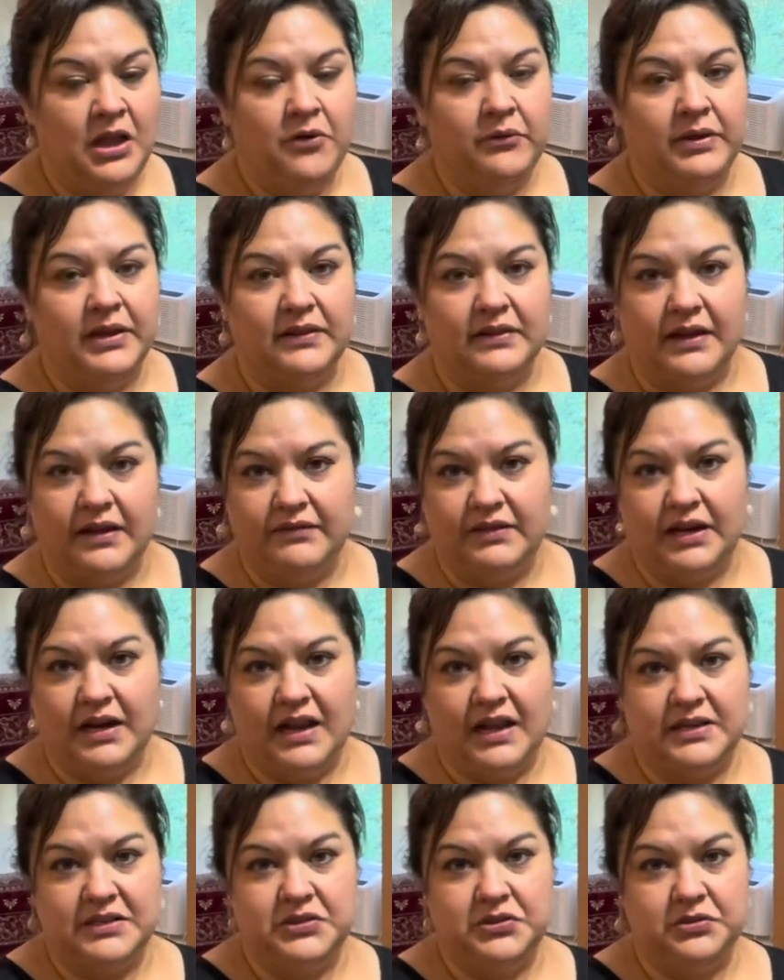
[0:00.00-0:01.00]
We love that it
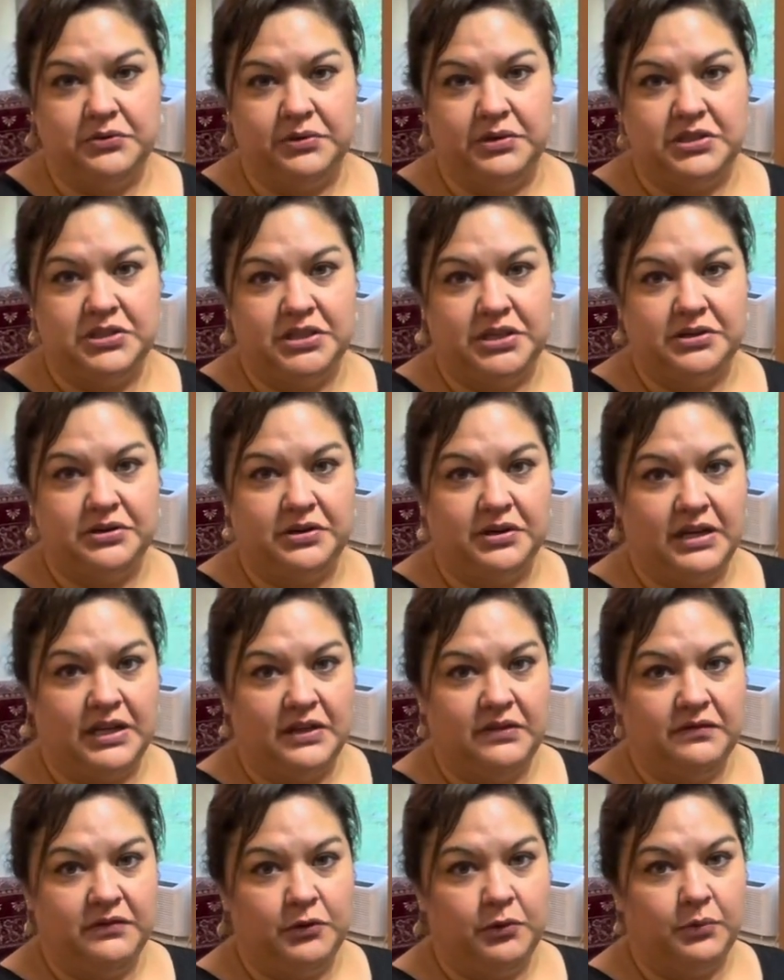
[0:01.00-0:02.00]
has storage
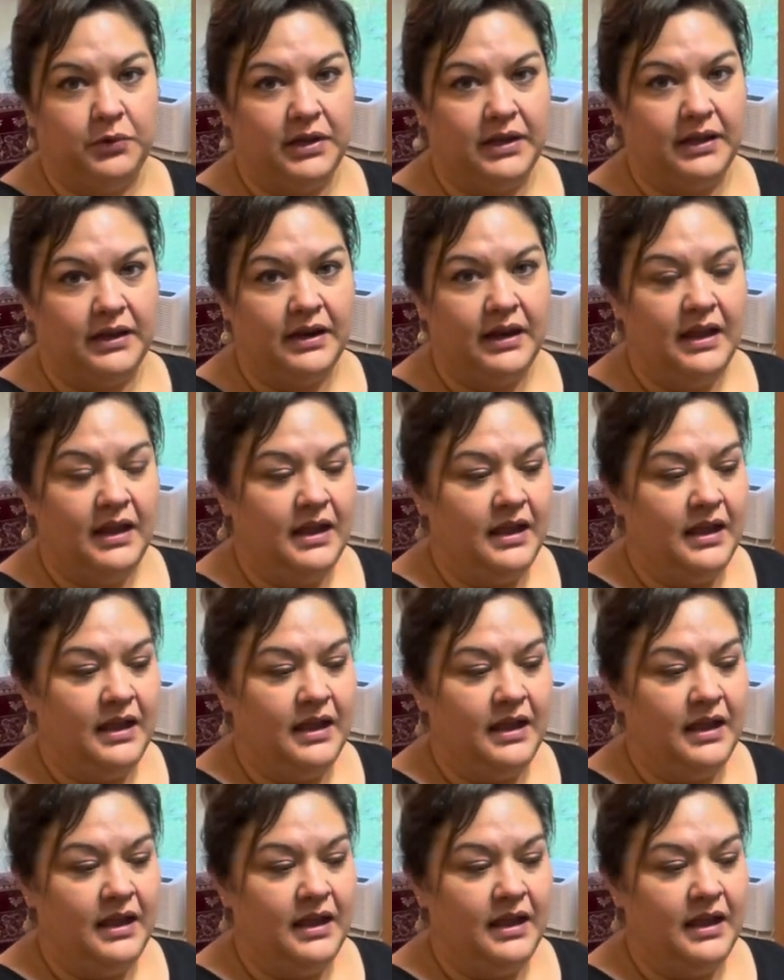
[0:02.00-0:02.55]
underneath for wood.